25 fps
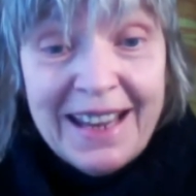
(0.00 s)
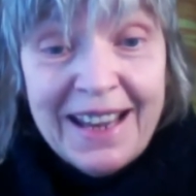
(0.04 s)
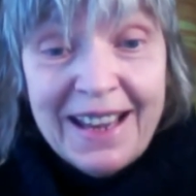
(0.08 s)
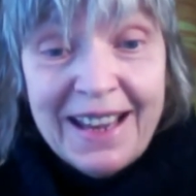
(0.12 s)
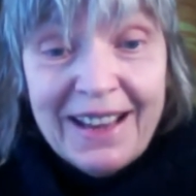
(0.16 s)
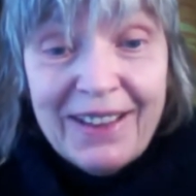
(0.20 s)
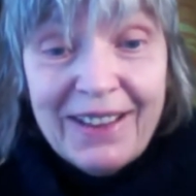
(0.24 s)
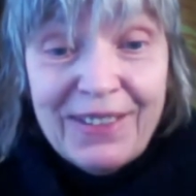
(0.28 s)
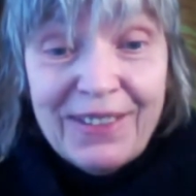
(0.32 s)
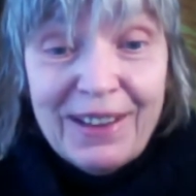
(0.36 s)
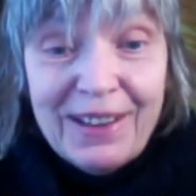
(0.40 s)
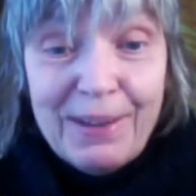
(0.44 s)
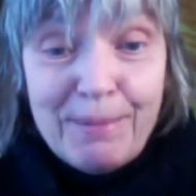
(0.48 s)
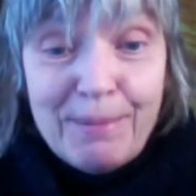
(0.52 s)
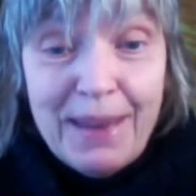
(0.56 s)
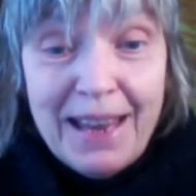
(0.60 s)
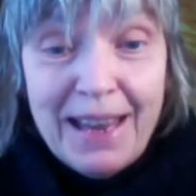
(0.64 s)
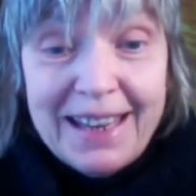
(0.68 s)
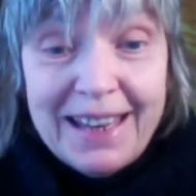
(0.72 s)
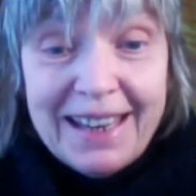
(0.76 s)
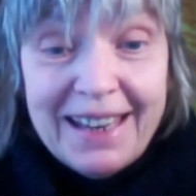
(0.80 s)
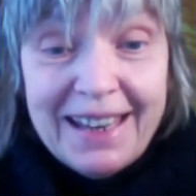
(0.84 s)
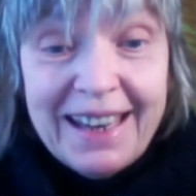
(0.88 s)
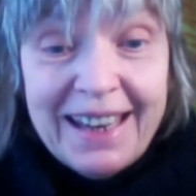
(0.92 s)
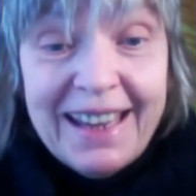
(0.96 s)
of your
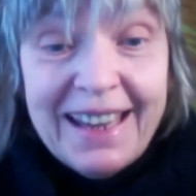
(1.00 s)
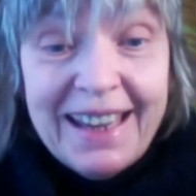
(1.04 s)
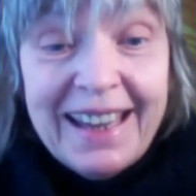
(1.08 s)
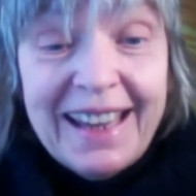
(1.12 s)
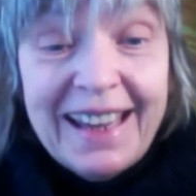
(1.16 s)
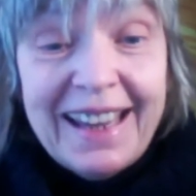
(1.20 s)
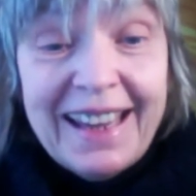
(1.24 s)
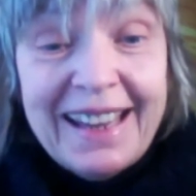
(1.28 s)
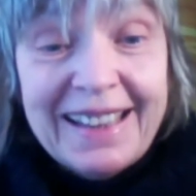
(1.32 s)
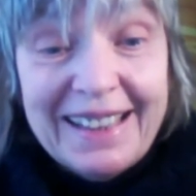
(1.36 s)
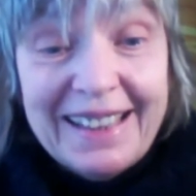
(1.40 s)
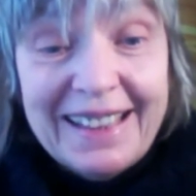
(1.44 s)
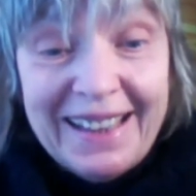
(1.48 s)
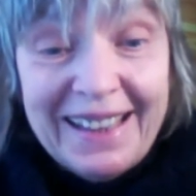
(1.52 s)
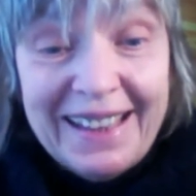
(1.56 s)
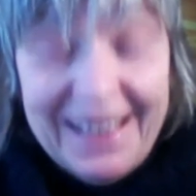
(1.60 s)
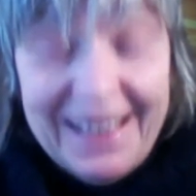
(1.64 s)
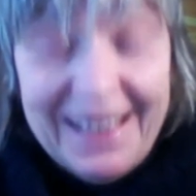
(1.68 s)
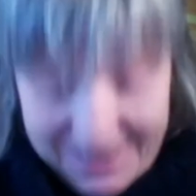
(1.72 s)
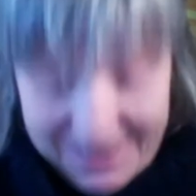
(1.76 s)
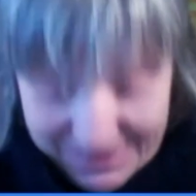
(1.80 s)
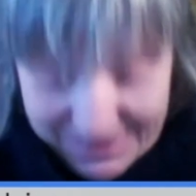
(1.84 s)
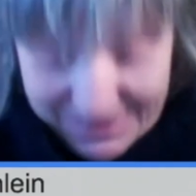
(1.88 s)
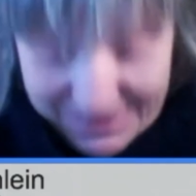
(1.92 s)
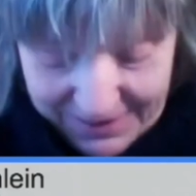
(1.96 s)
belly, and
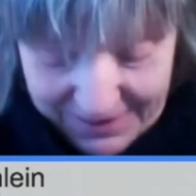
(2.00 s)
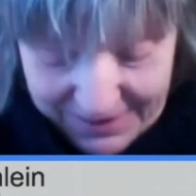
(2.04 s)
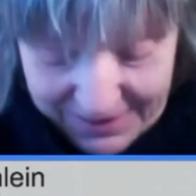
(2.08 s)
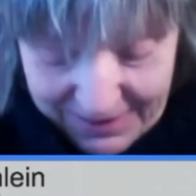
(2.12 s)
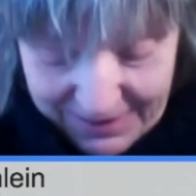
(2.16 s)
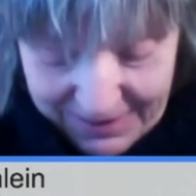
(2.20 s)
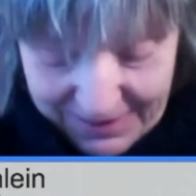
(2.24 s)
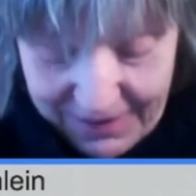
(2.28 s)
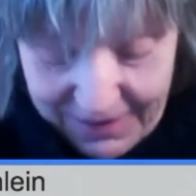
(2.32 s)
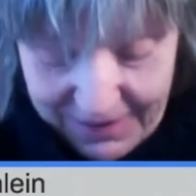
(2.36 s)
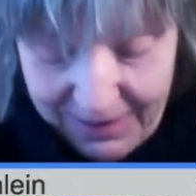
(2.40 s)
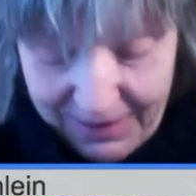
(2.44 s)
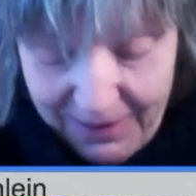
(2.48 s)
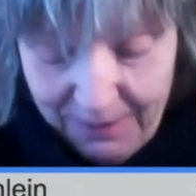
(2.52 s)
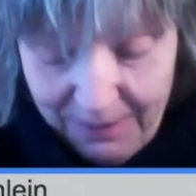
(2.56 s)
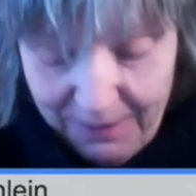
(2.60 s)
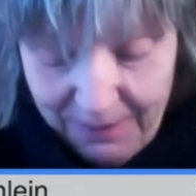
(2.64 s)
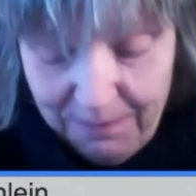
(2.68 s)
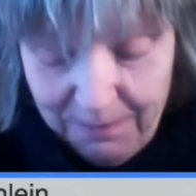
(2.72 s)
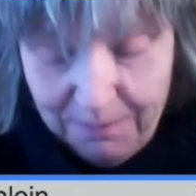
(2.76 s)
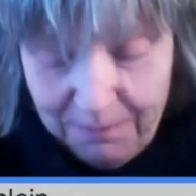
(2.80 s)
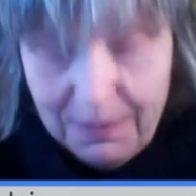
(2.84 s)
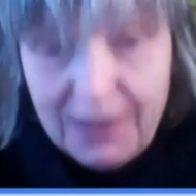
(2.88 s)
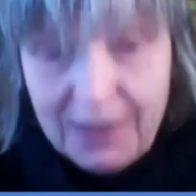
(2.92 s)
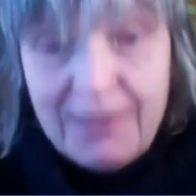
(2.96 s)

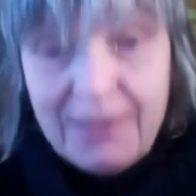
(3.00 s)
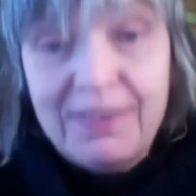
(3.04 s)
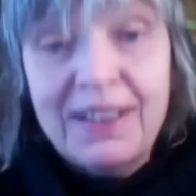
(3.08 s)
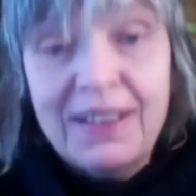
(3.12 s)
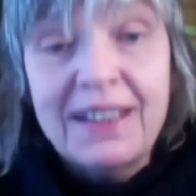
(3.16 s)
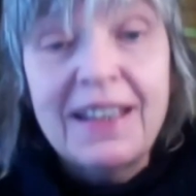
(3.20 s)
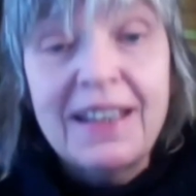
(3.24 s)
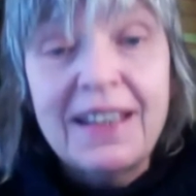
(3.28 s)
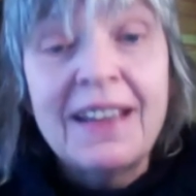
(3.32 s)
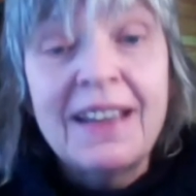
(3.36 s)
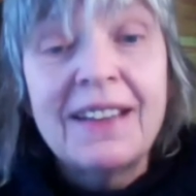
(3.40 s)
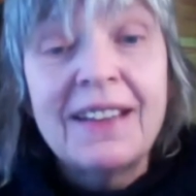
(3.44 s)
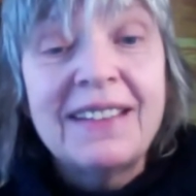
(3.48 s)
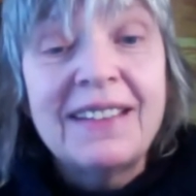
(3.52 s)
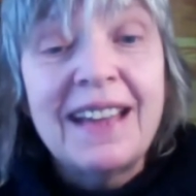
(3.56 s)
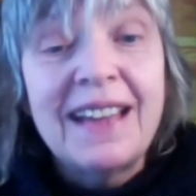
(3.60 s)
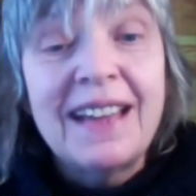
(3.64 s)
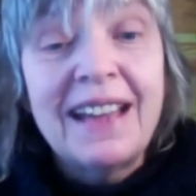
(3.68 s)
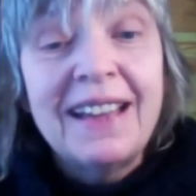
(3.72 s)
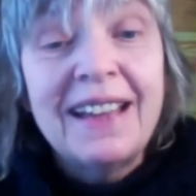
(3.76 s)
the pelvic area.